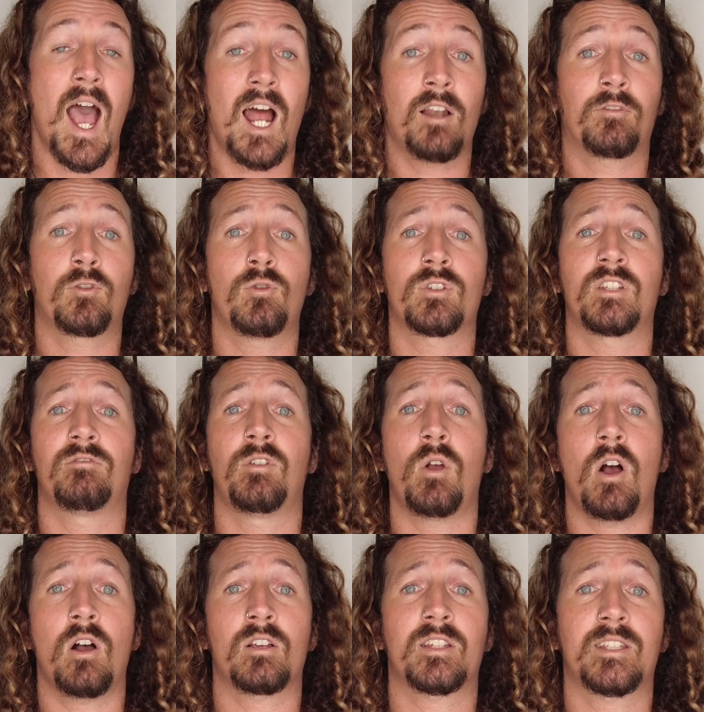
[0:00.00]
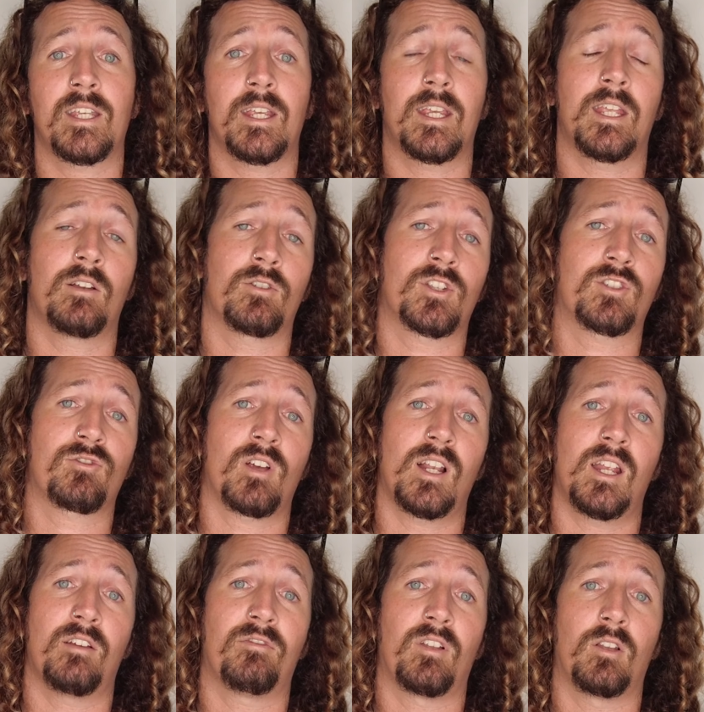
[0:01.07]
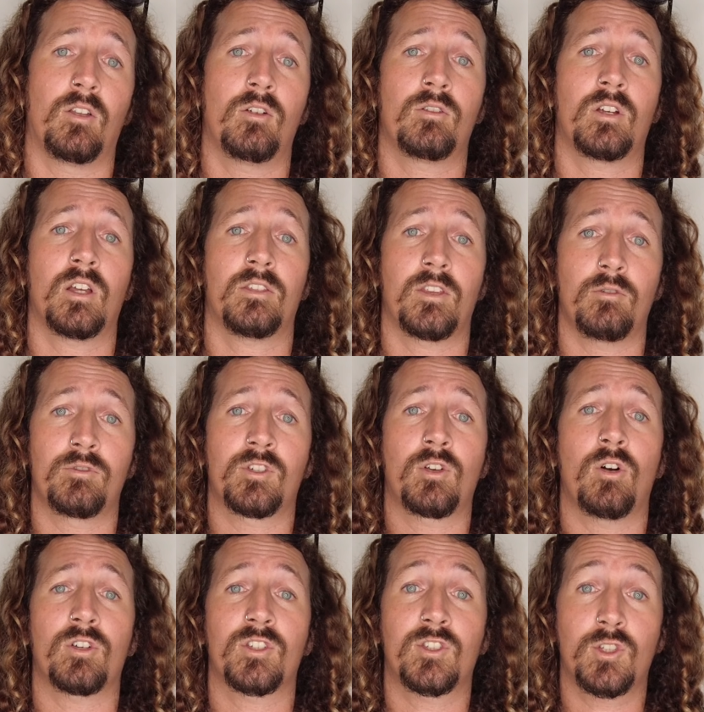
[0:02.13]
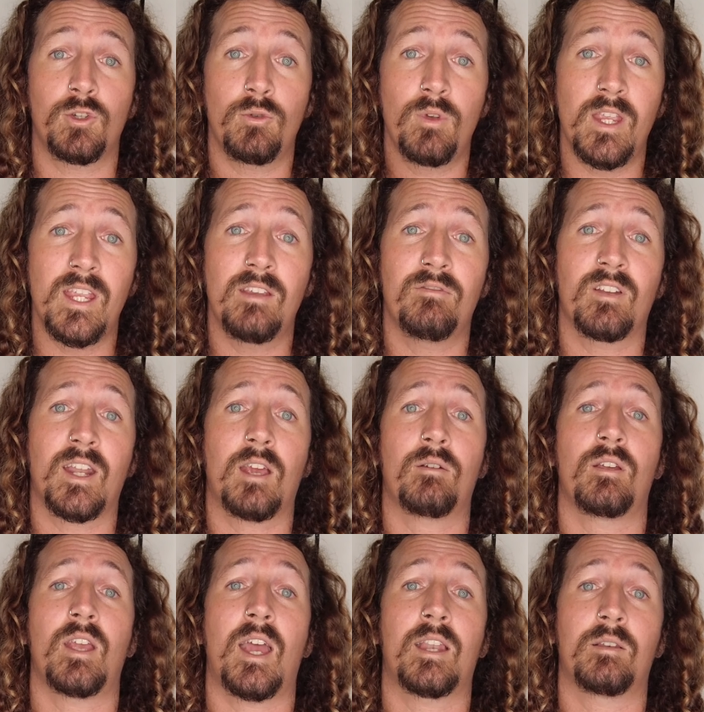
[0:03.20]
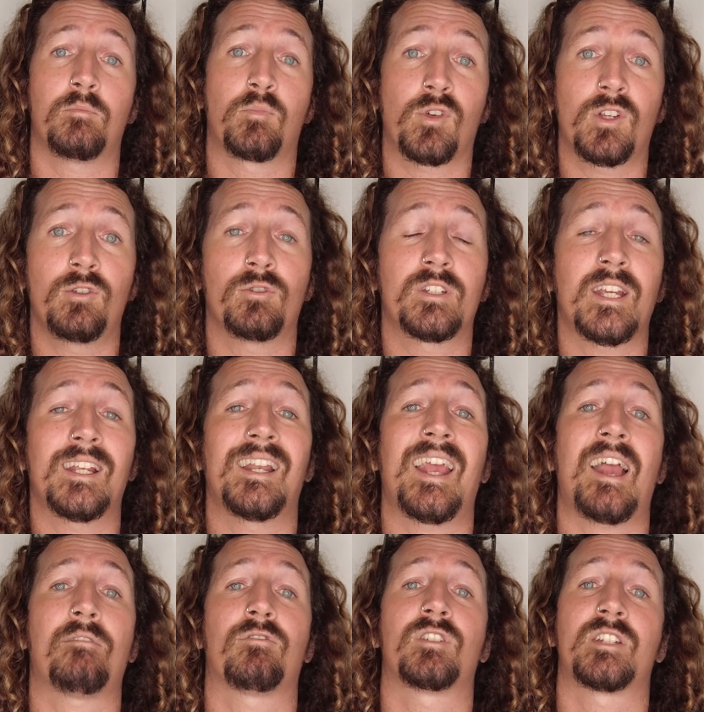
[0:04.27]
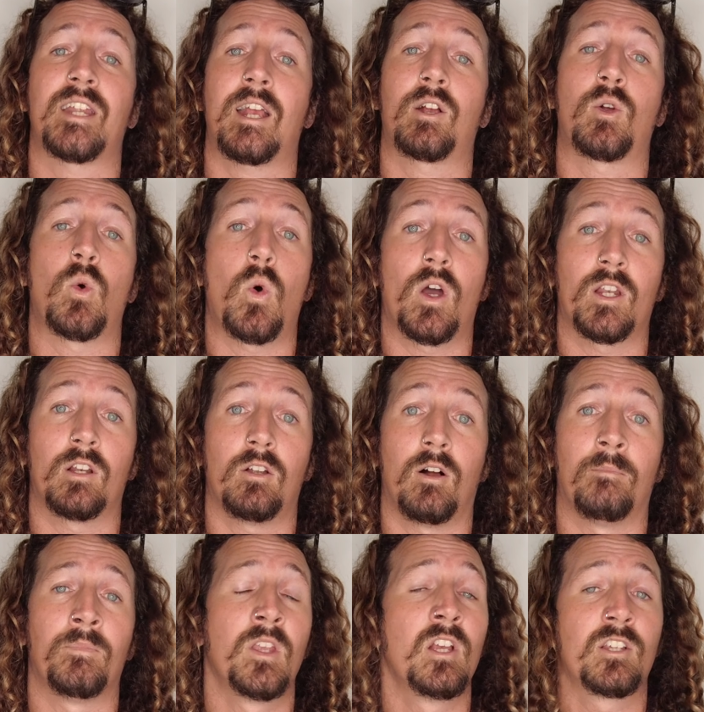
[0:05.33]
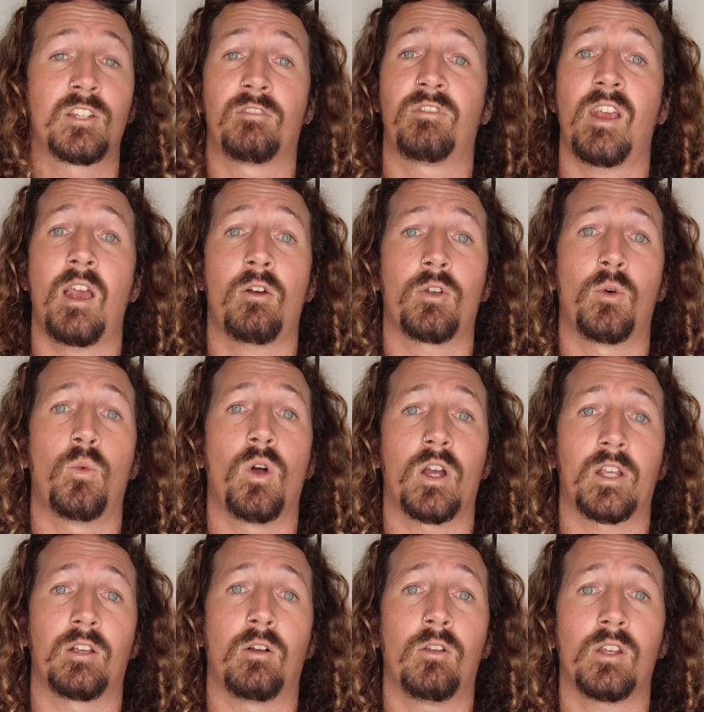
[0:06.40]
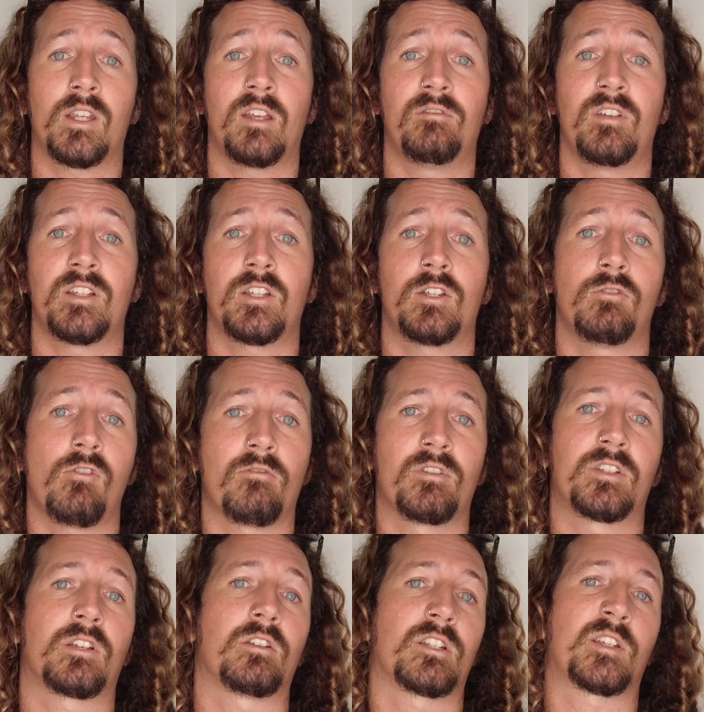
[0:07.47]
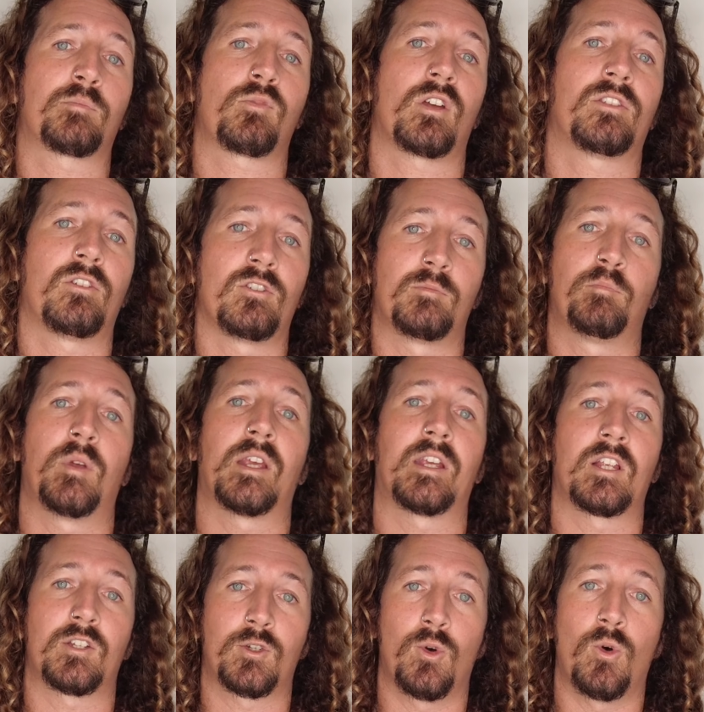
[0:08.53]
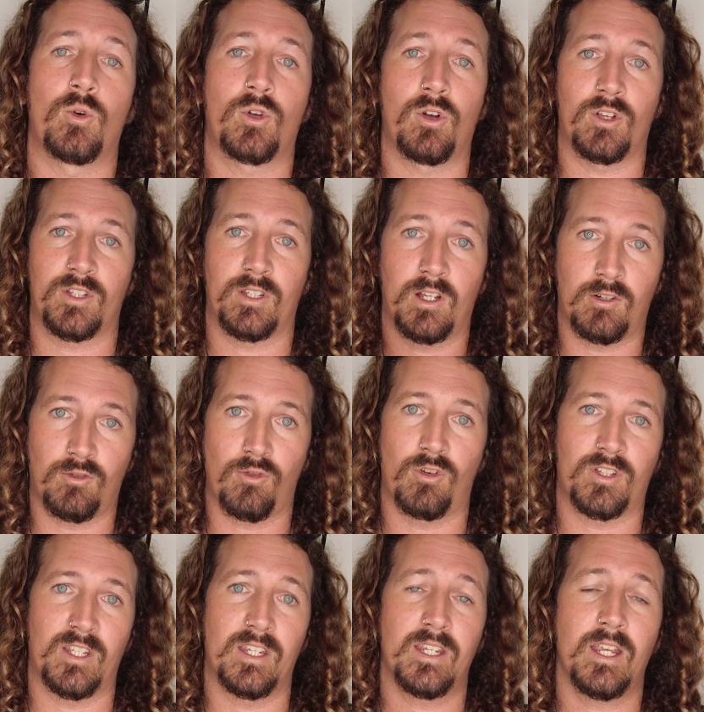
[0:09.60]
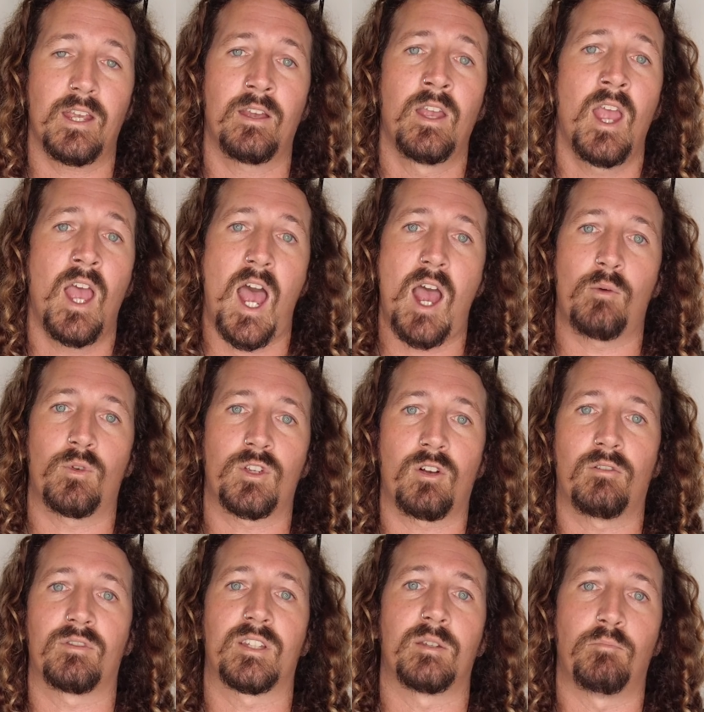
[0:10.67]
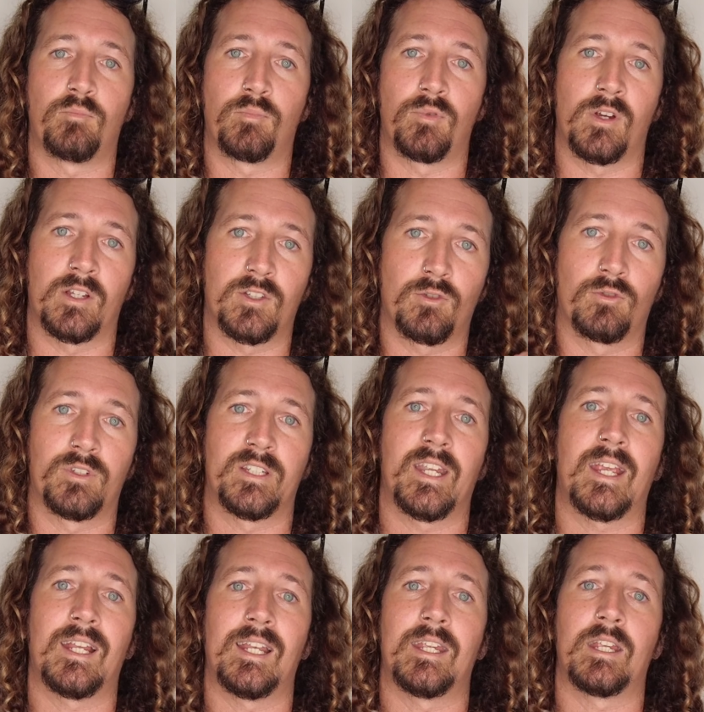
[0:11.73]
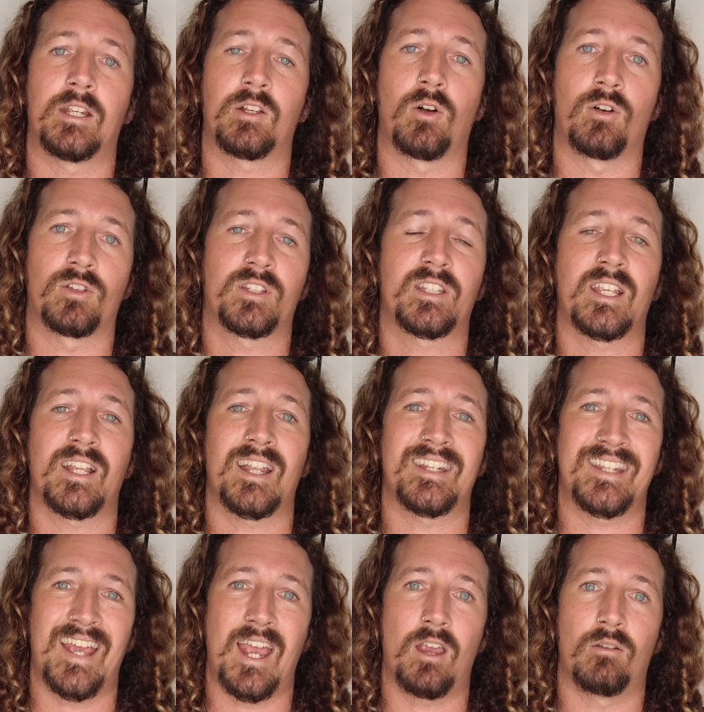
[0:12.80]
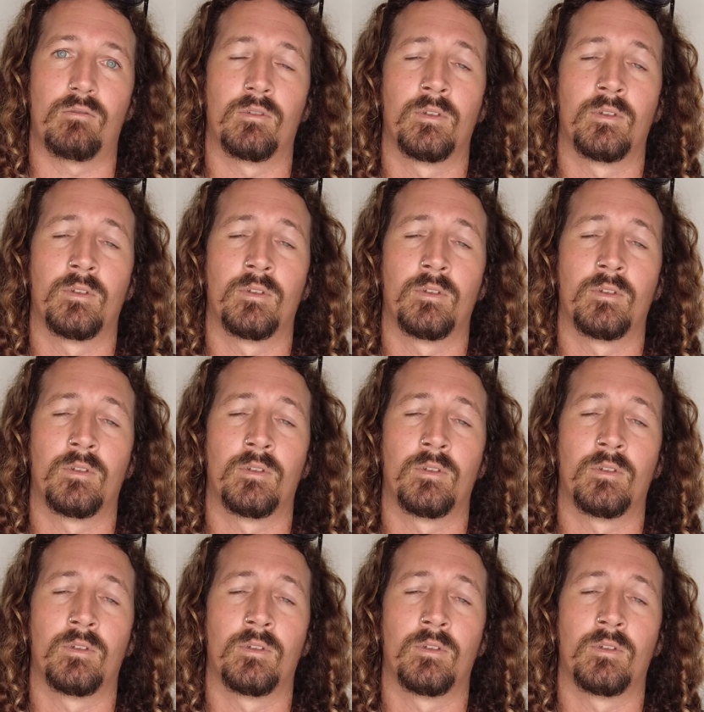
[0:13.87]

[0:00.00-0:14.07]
And of course, if you are staying in Australia for longer, those costs do even out and bring your daily average down quite a lot. So if you're out on a working holiday visa, you're obviously going to spread those big tour costs across a year, which obviously brings your daily cost down.